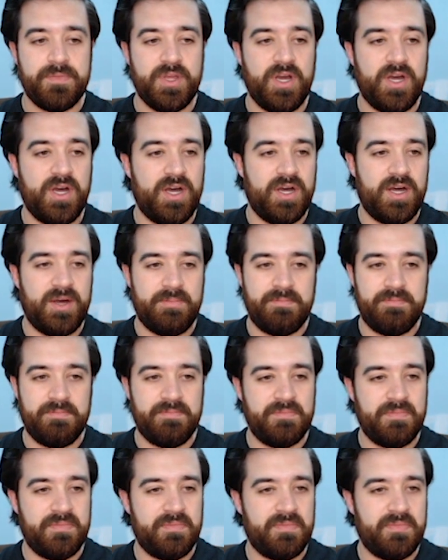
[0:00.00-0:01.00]

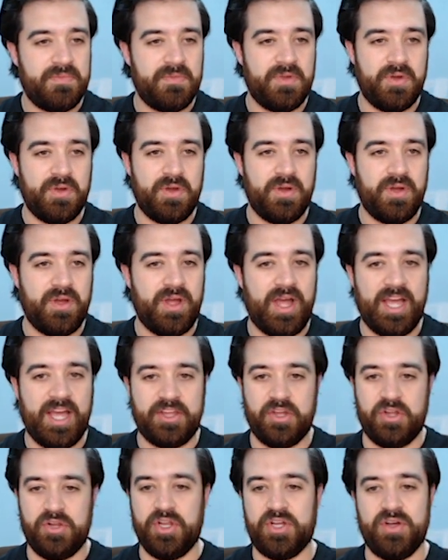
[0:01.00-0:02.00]
I
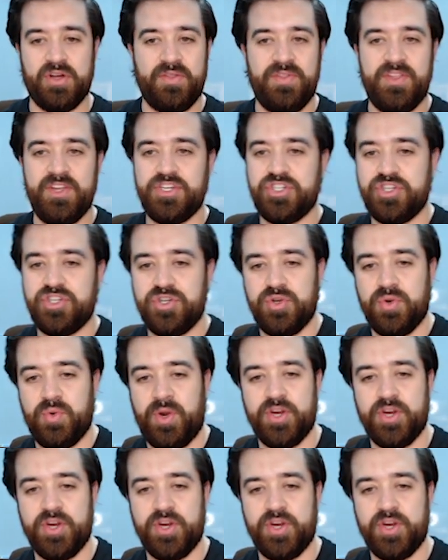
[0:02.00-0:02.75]
could click on this shoe.